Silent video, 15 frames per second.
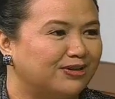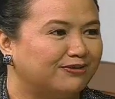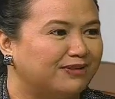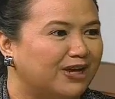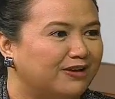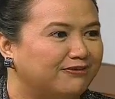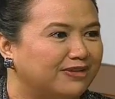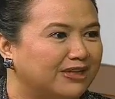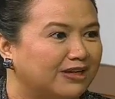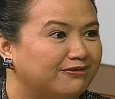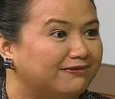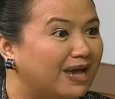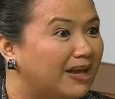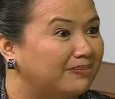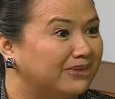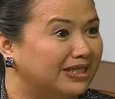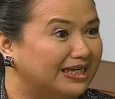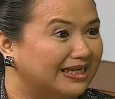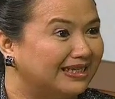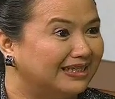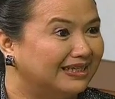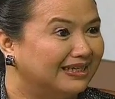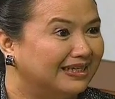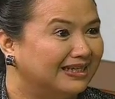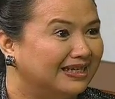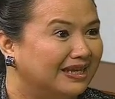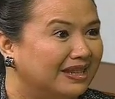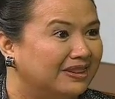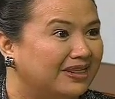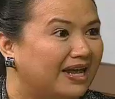of having a family
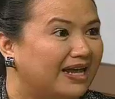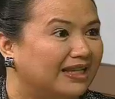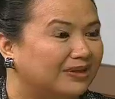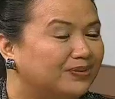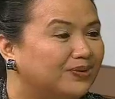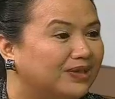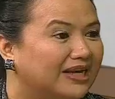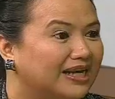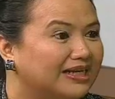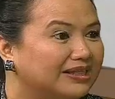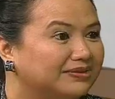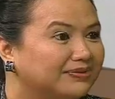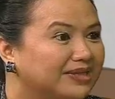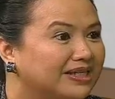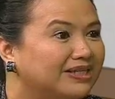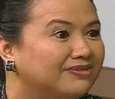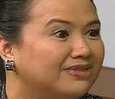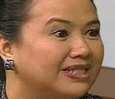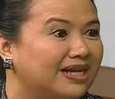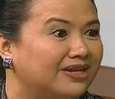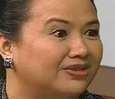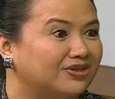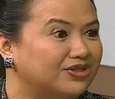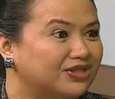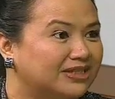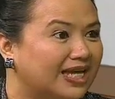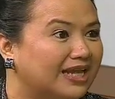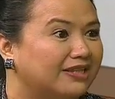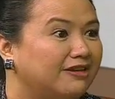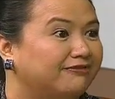who can really
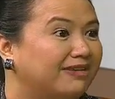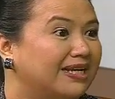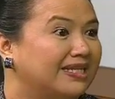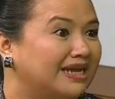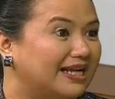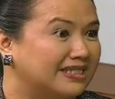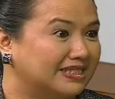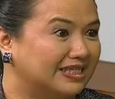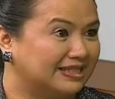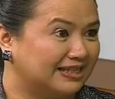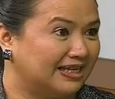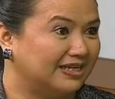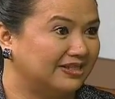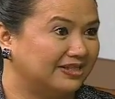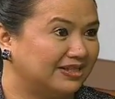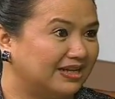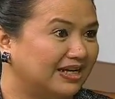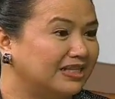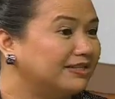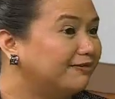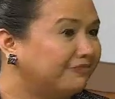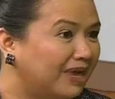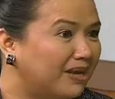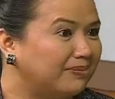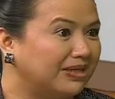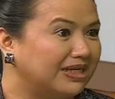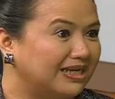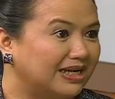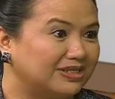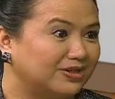understand the finances as a
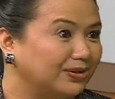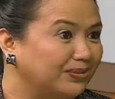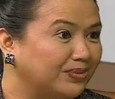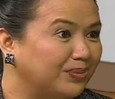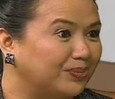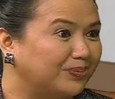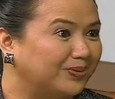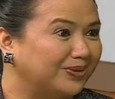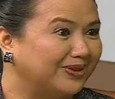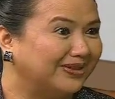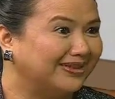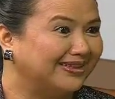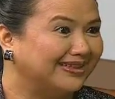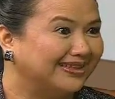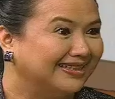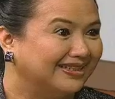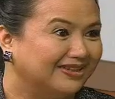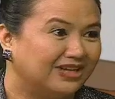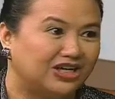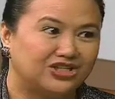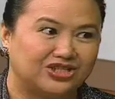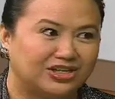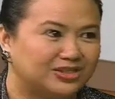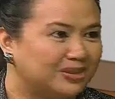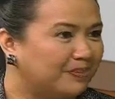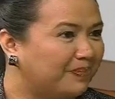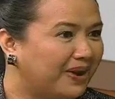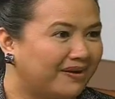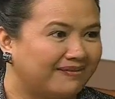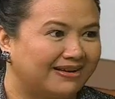family, as a group, not just the
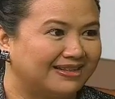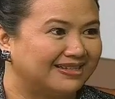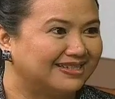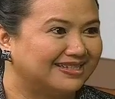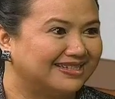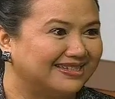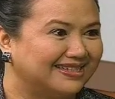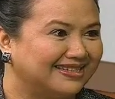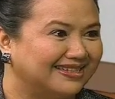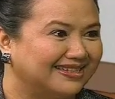parents.